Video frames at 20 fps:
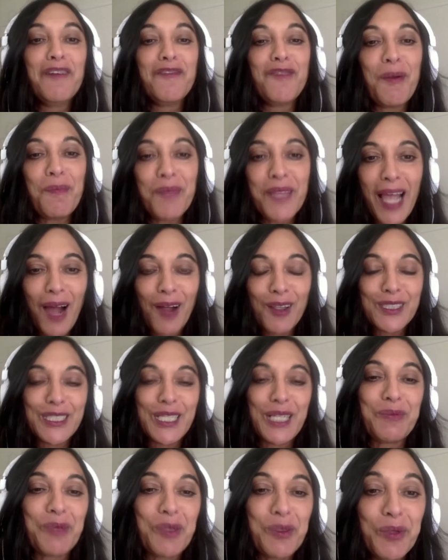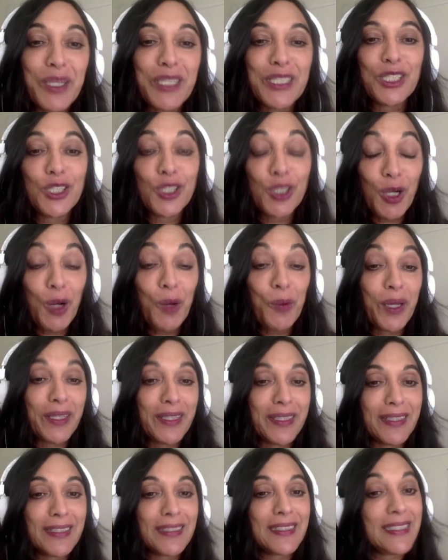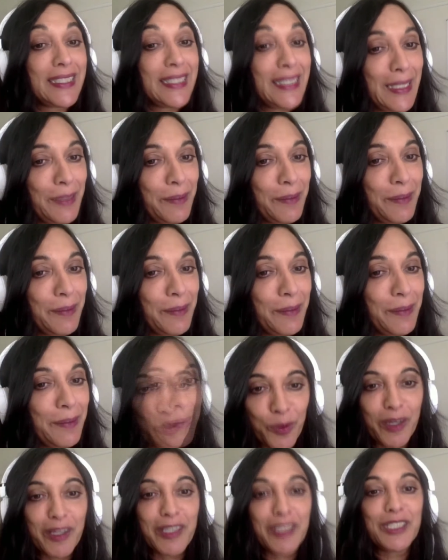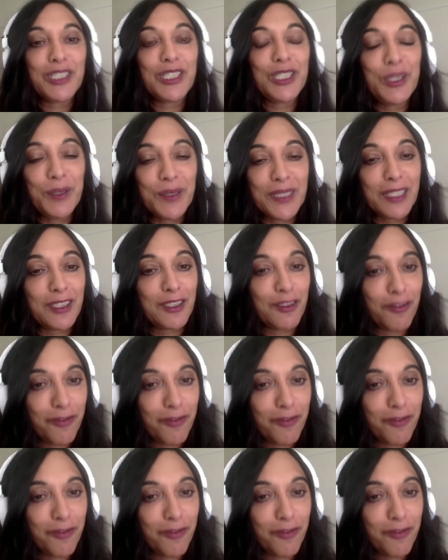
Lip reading: From the outset, we weren't sure whether the teams that we were choosing to